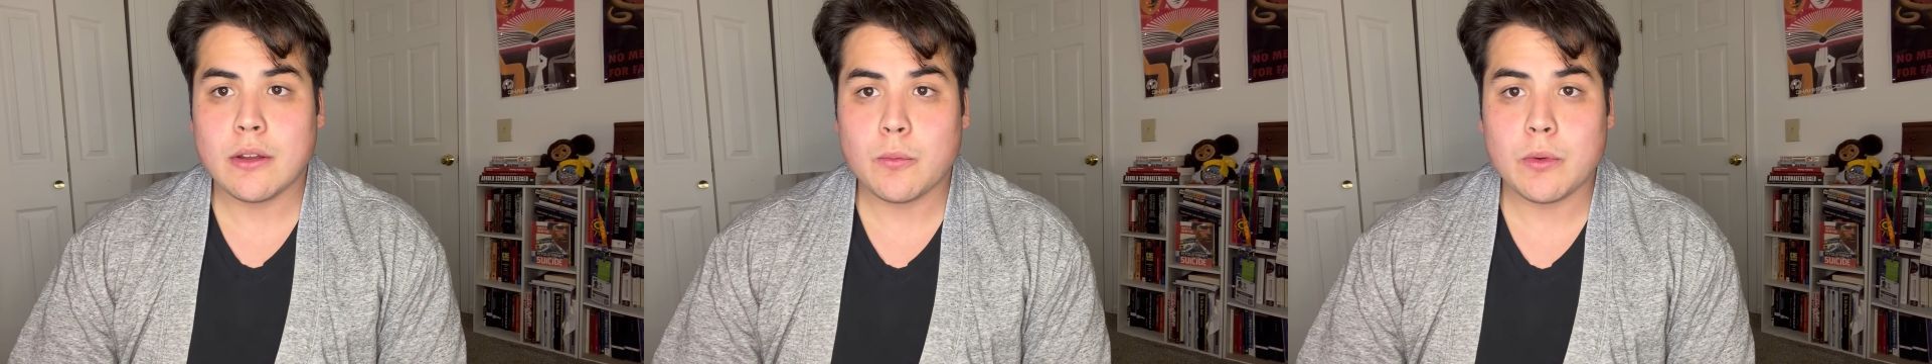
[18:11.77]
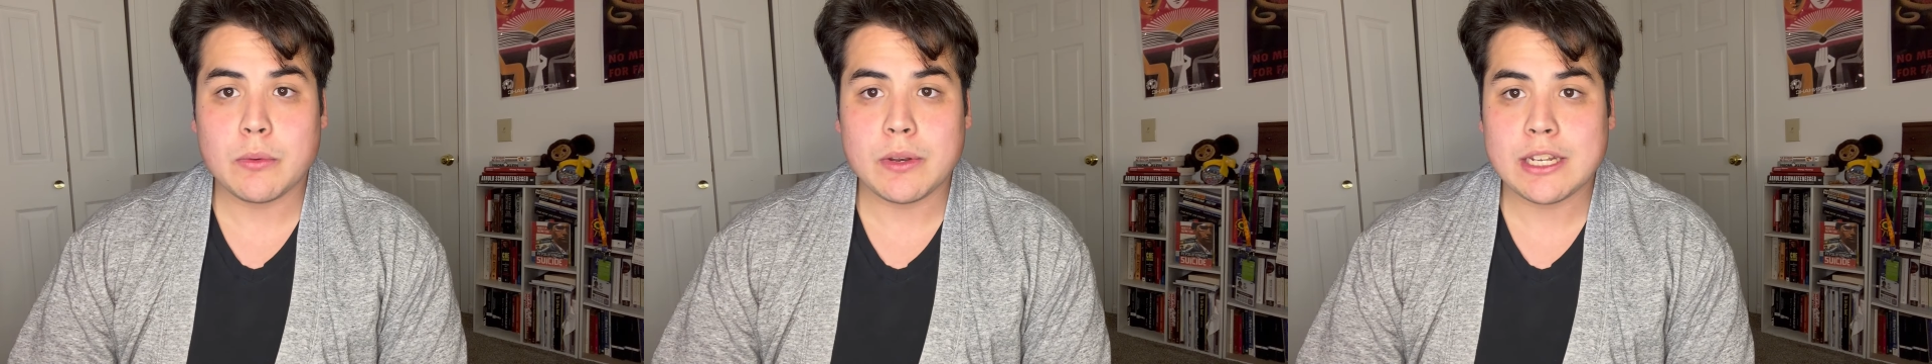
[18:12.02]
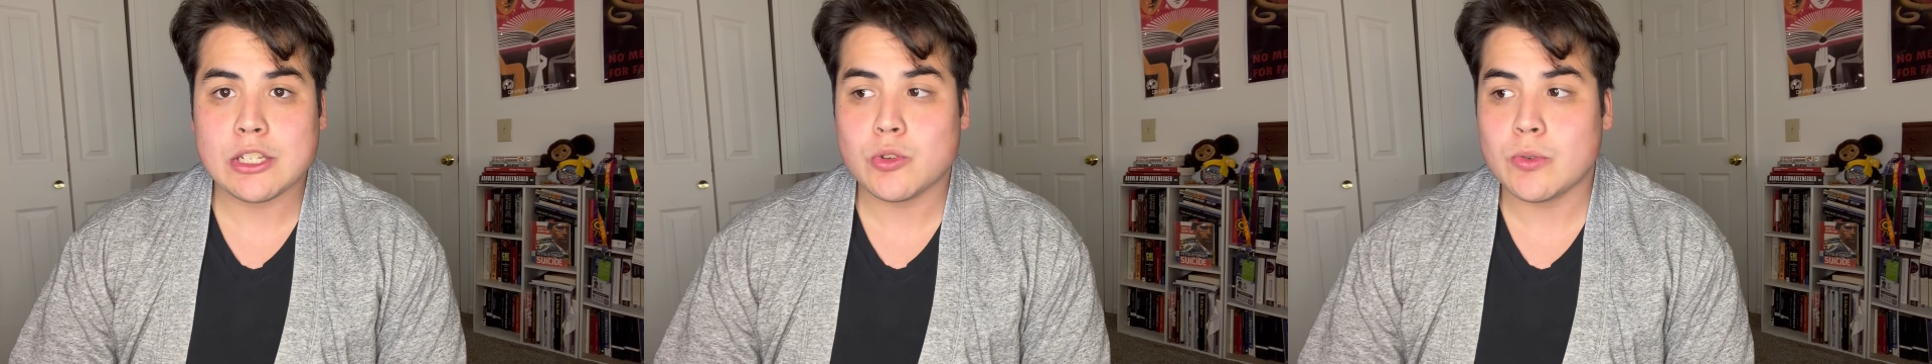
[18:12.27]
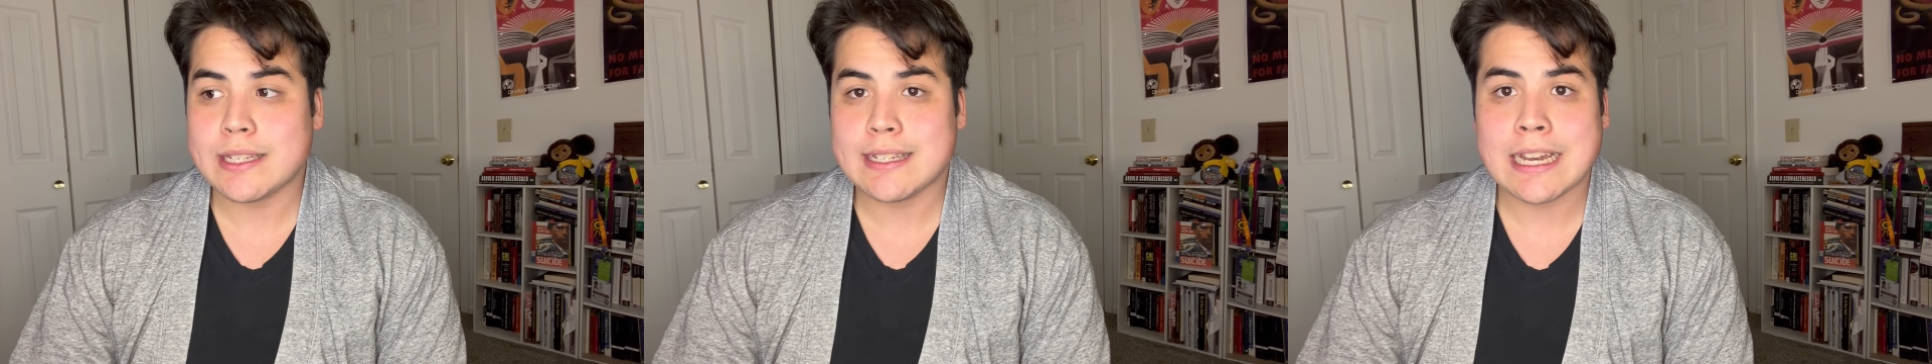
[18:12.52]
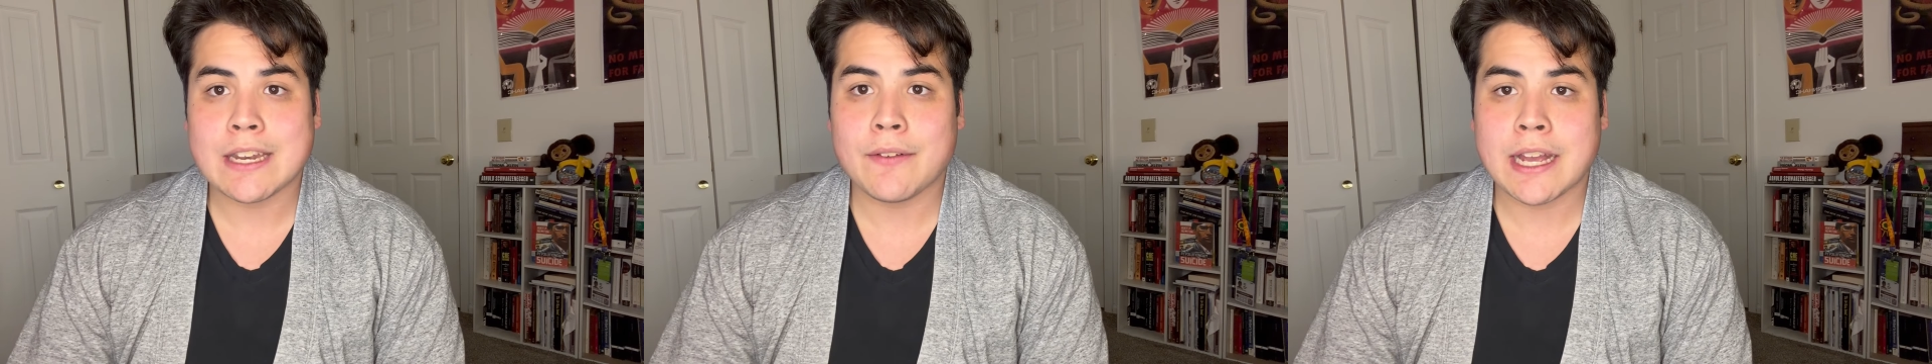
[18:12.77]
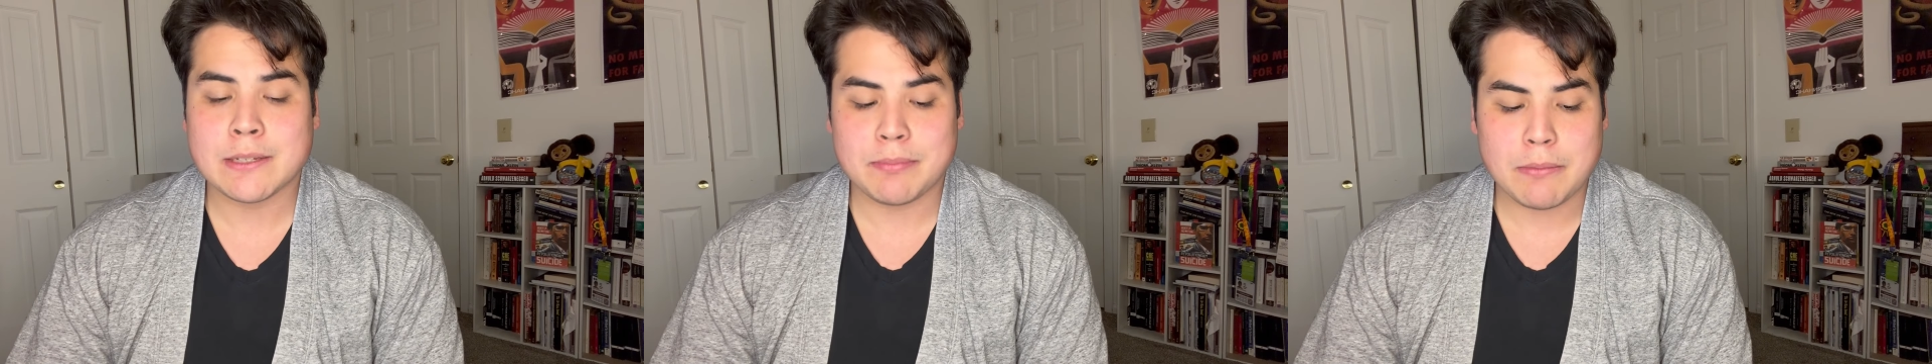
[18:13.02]
You need to
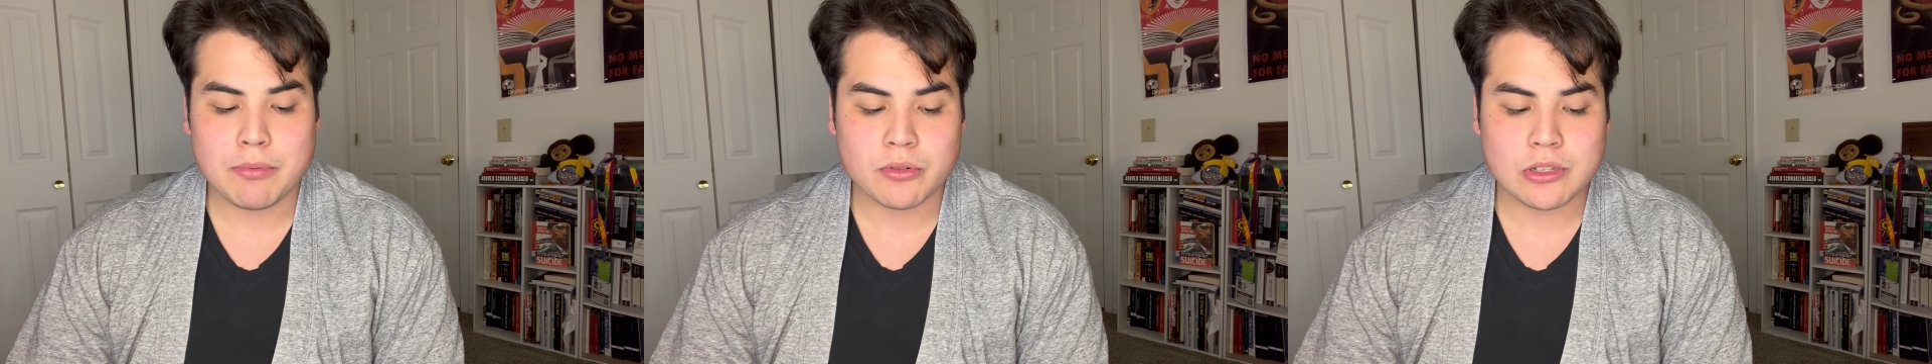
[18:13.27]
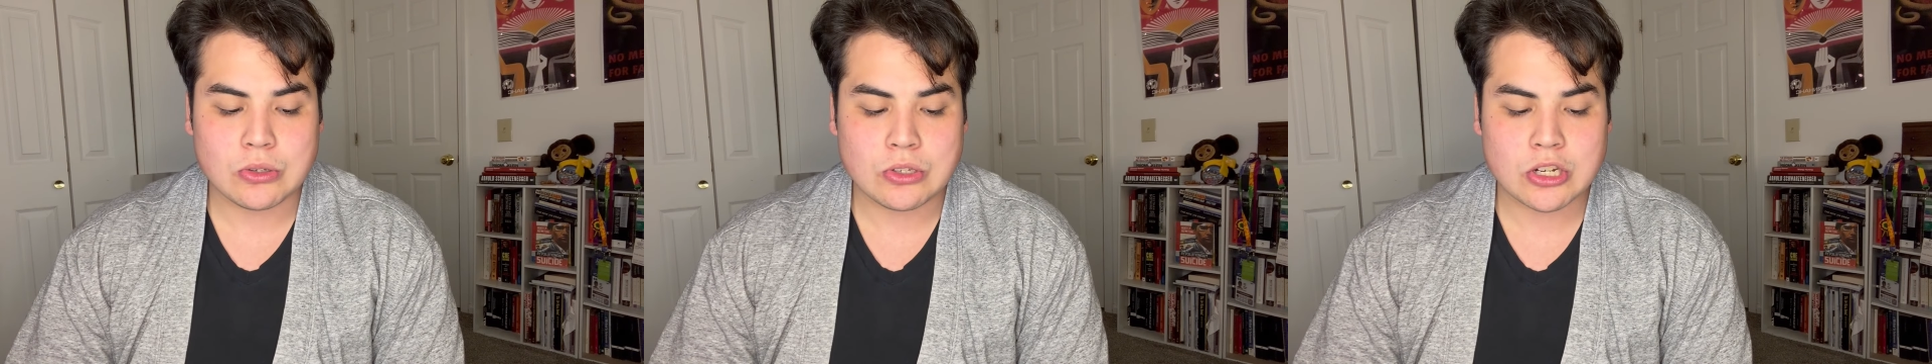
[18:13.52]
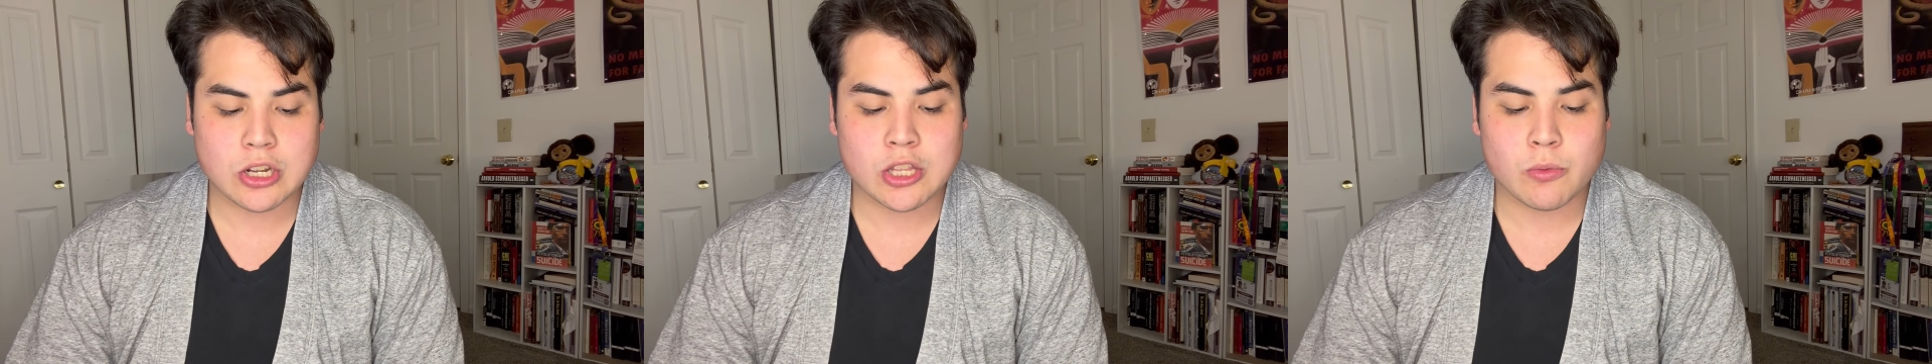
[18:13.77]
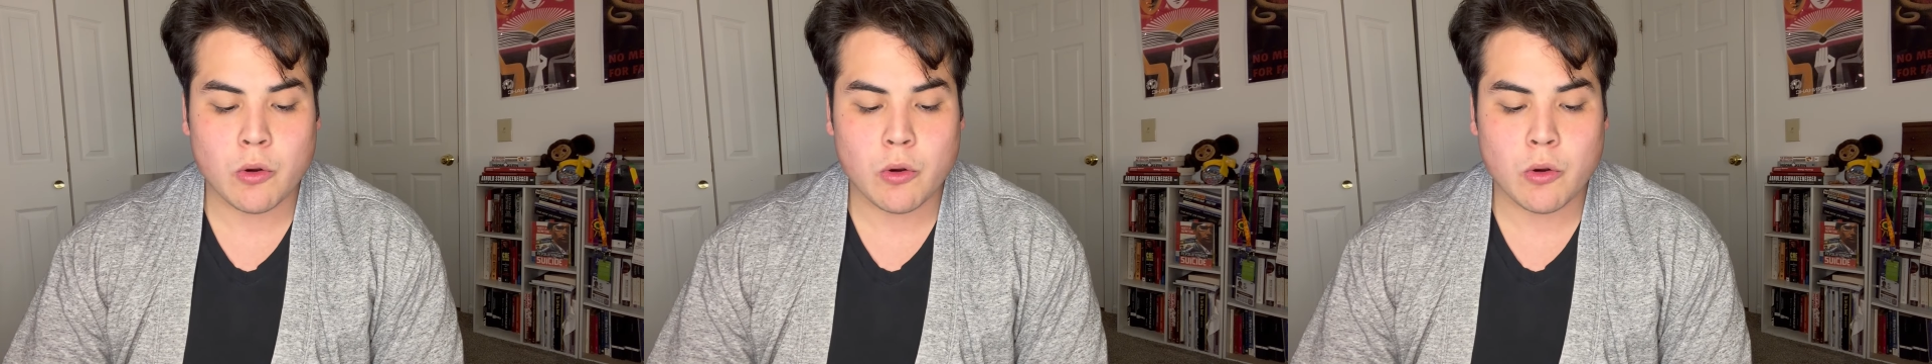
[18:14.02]
incentivize people to start their